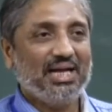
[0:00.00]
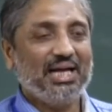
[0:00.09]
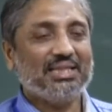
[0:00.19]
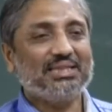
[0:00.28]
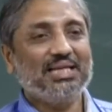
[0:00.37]

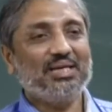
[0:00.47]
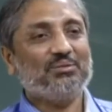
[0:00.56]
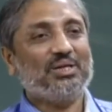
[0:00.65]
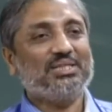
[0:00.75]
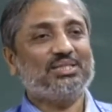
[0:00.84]
and they
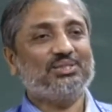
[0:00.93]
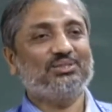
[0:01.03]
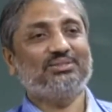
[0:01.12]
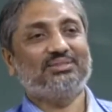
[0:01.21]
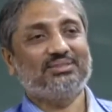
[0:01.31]
wanted
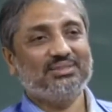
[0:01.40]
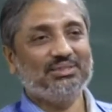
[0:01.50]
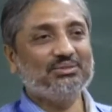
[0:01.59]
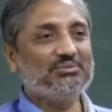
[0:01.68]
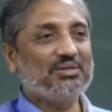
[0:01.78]
to
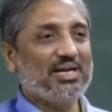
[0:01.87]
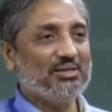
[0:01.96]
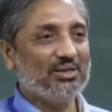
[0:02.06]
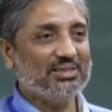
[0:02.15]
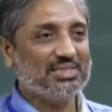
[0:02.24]
unify
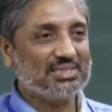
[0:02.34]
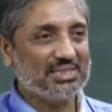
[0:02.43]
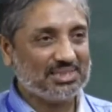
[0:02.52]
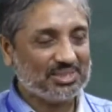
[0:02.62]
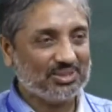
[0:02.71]
all these
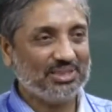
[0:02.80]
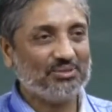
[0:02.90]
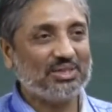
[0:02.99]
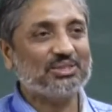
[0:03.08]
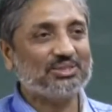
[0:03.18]
things, so they
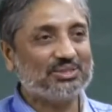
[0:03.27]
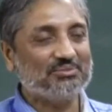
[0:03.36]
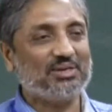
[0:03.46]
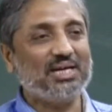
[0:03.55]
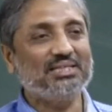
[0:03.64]
wanted to
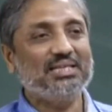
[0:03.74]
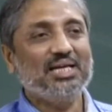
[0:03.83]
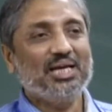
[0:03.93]
define